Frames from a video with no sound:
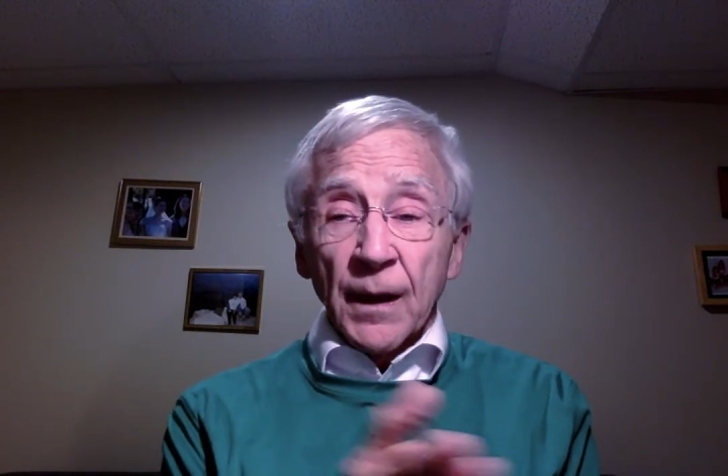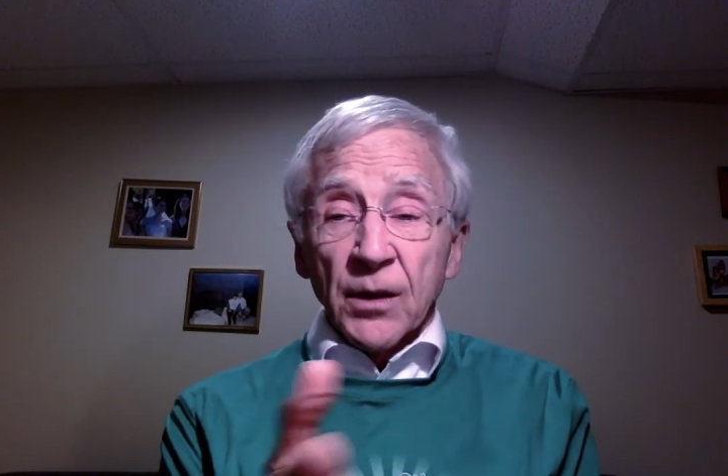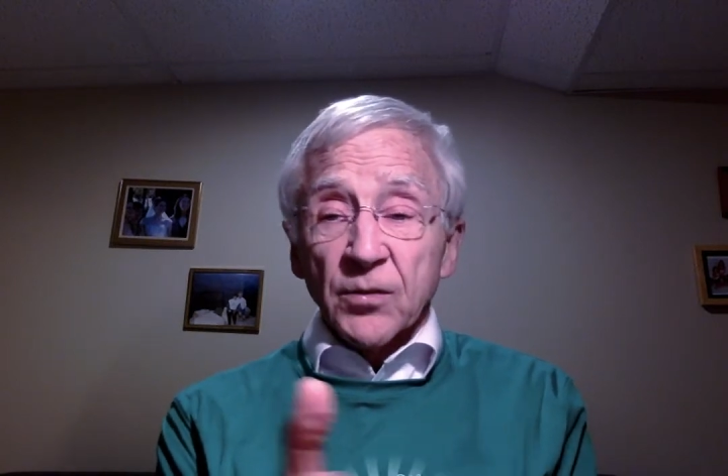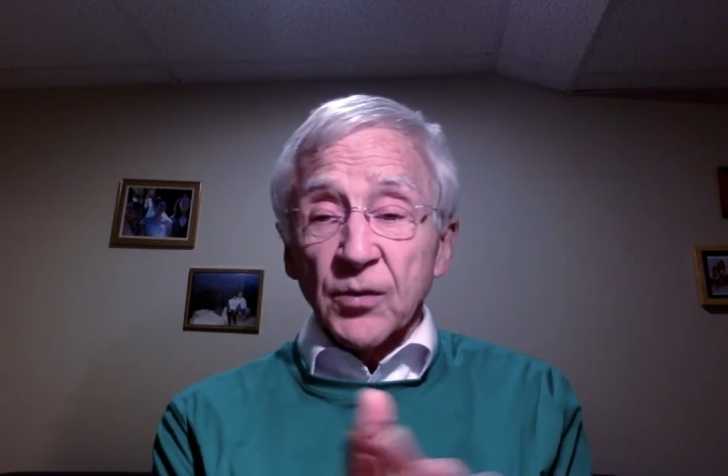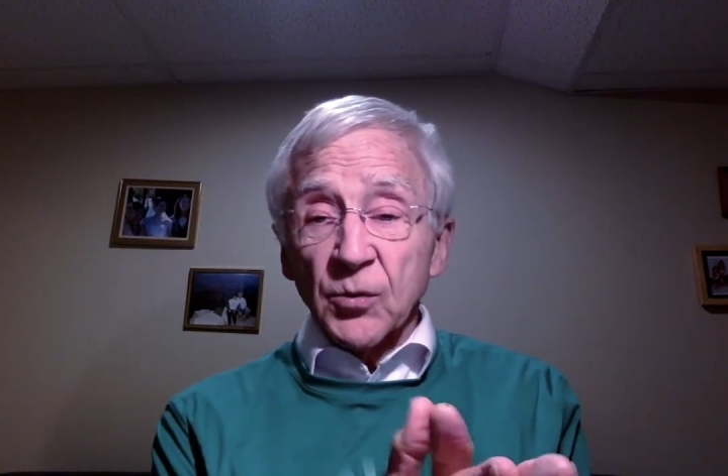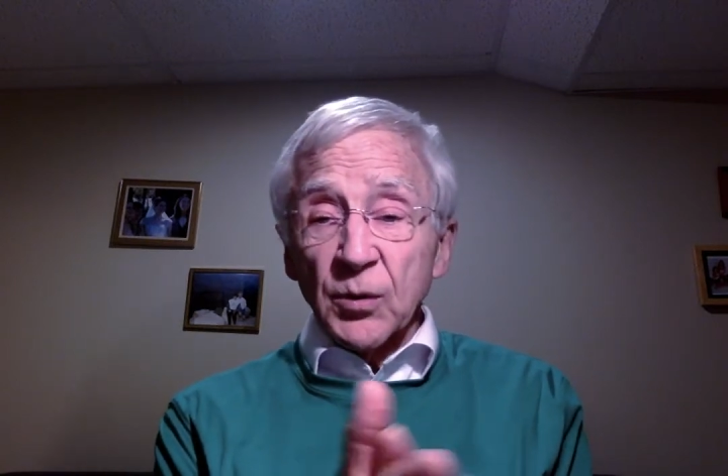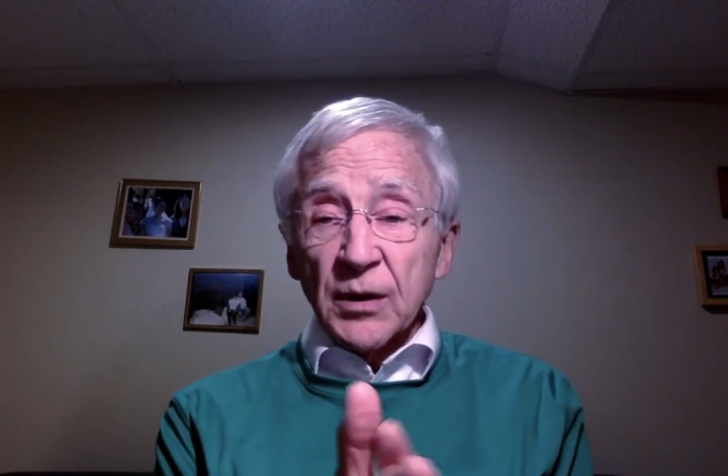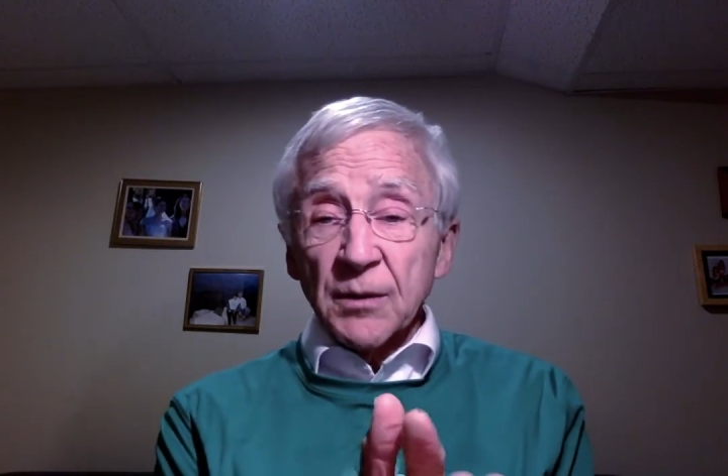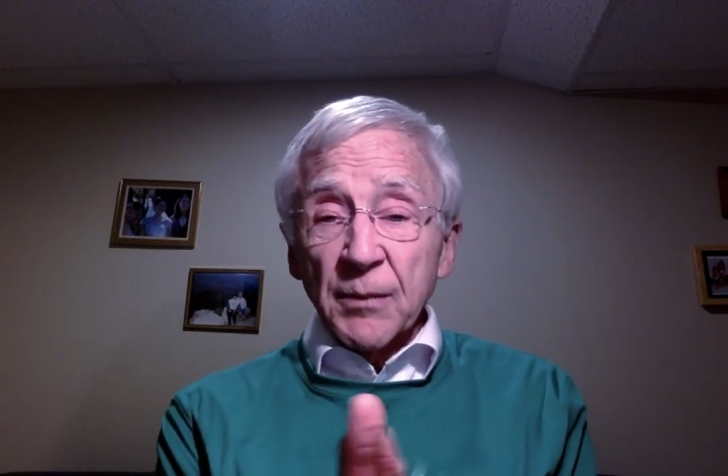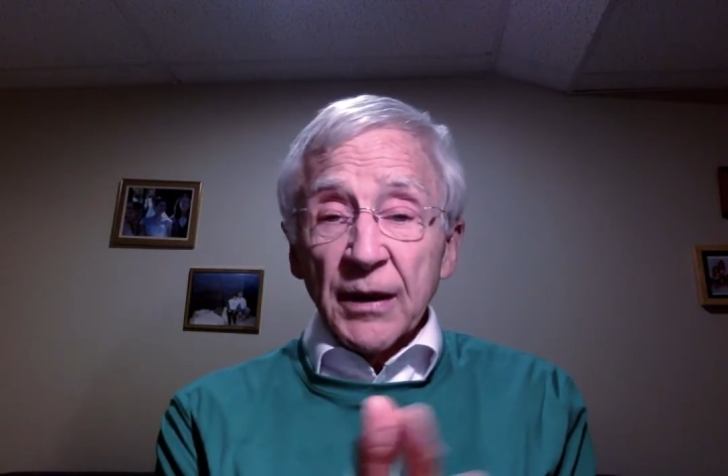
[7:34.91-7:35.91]
So
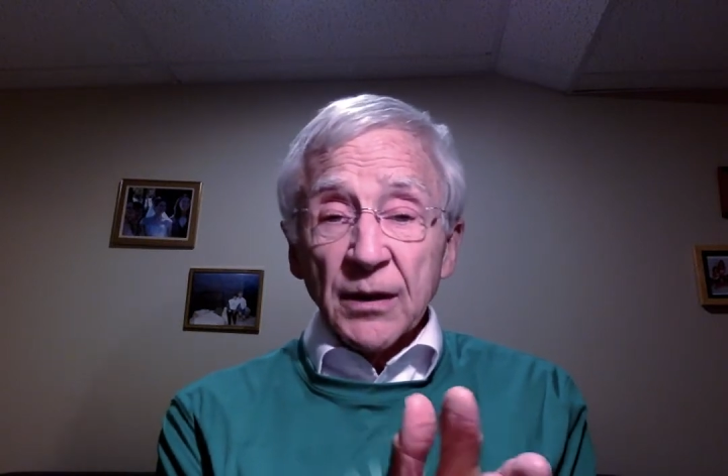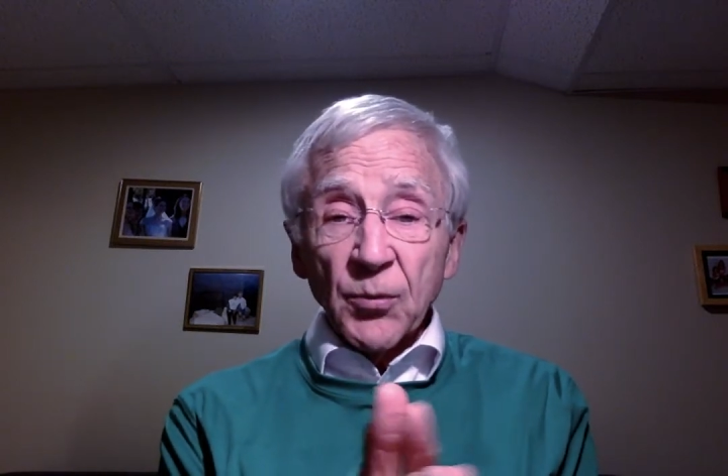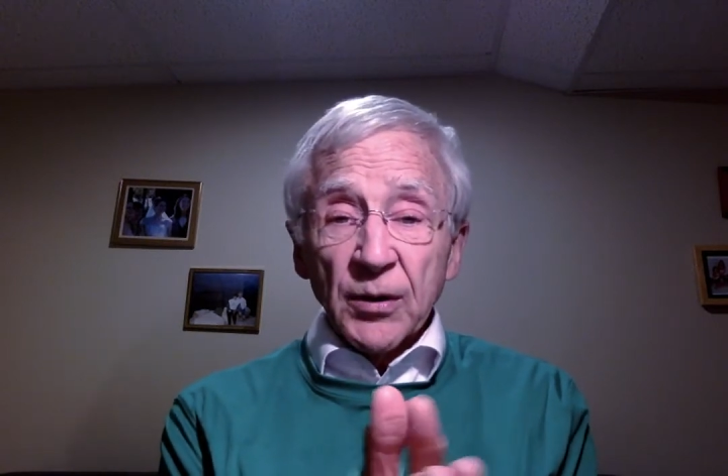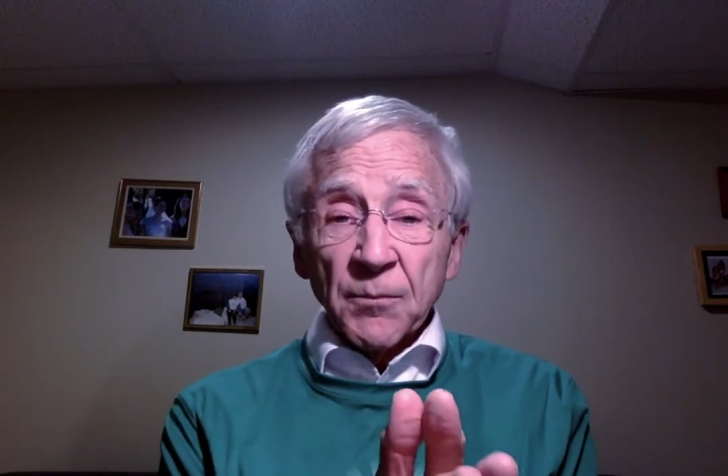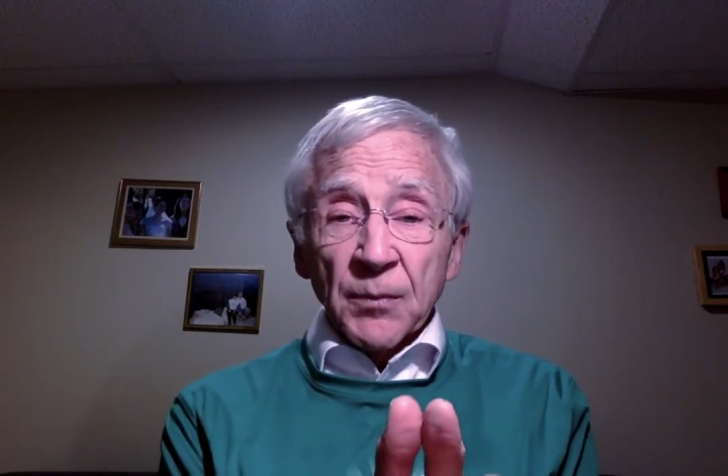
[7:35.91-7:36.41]
um, anyway,